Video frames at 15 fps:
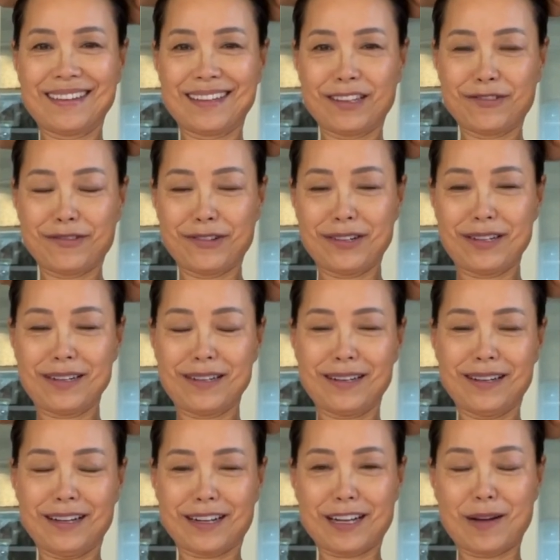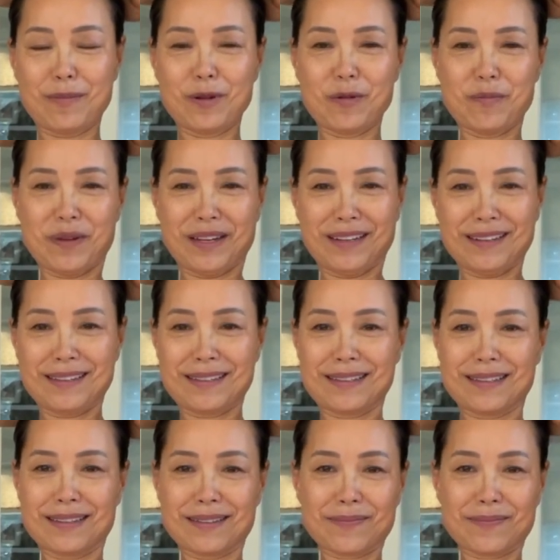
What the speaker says: for a couple of minutes.